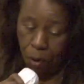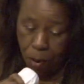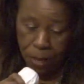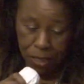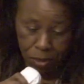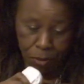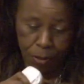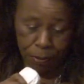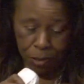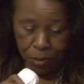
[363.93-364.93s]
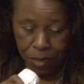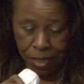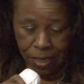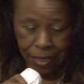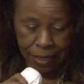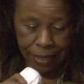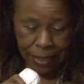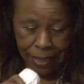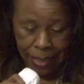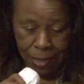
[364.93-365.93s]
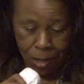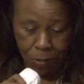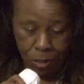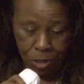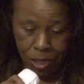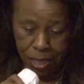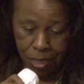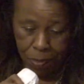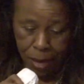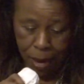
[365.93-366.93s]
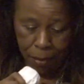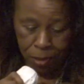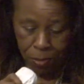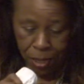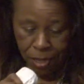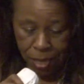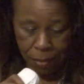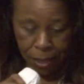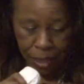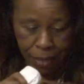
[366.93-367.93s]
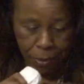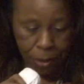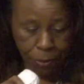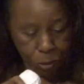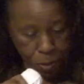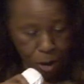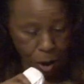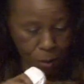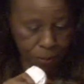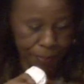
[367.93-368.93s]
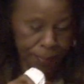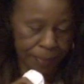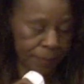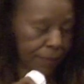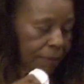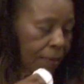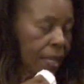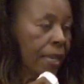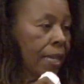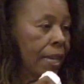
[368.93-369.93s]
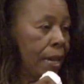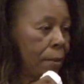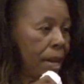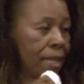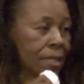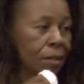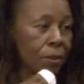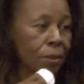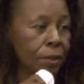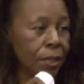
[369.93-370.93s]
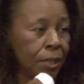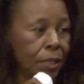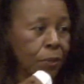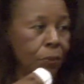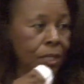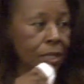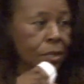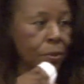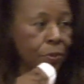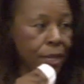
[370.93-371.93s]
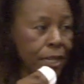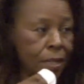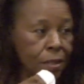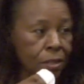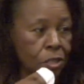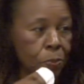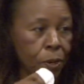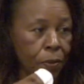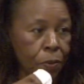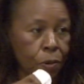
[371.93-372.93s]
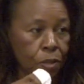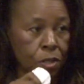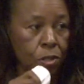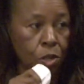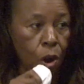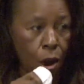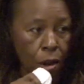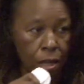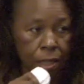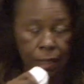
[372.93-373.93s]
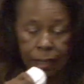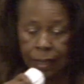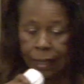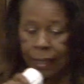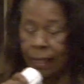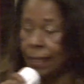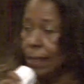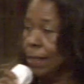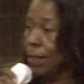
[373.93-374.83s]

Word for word: I wrote down a whole bunch of scriptures. So I want you to get your Bibles because I believe we're going to do them all. Amen. So we are just going to read because the Spirit wants to talk